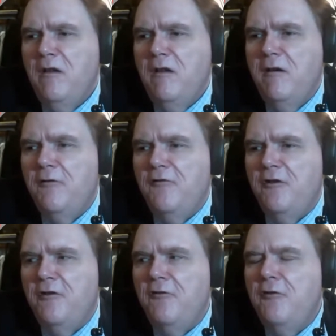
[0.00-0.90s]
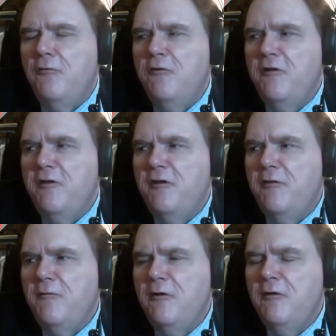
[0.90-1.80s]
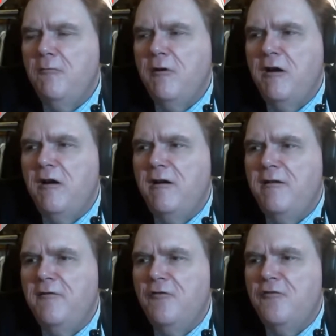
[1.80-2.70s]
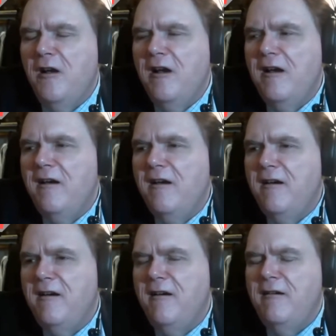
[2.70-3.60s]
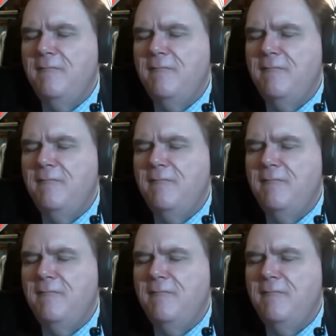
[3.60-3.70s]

Until the river runs dry.